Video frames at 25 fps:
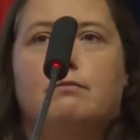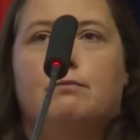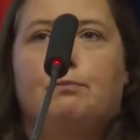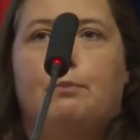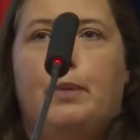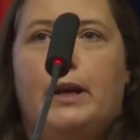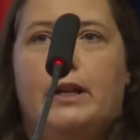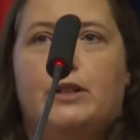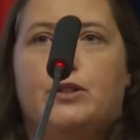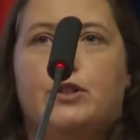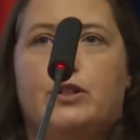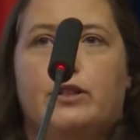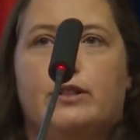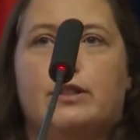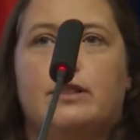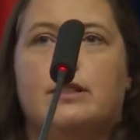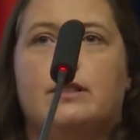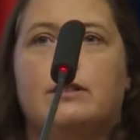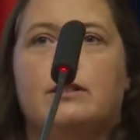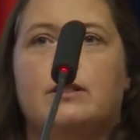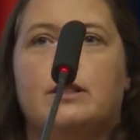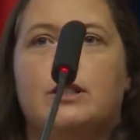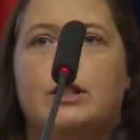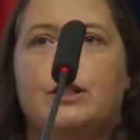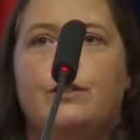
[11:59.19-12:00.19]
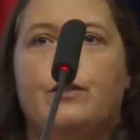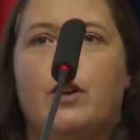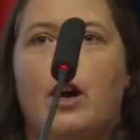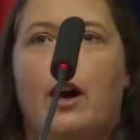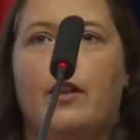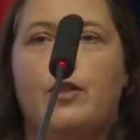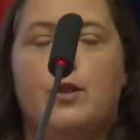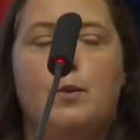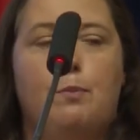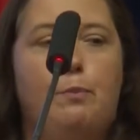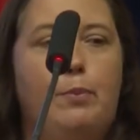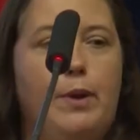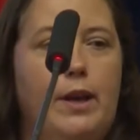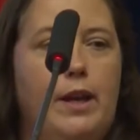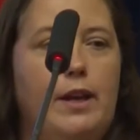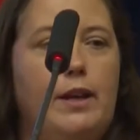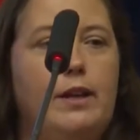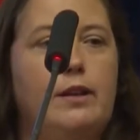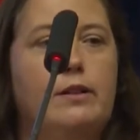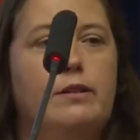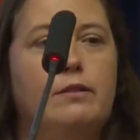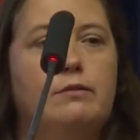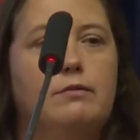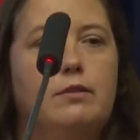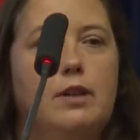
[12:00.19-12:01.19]
pictures. So you've got the
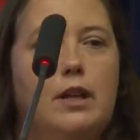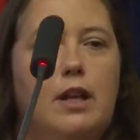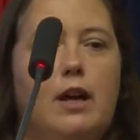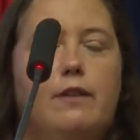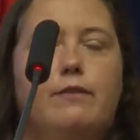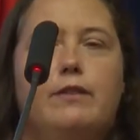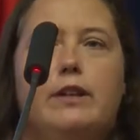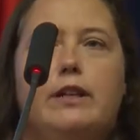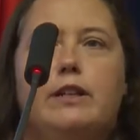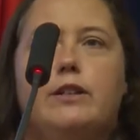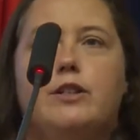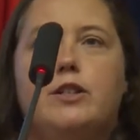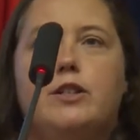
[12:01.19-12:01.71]
big, lovely,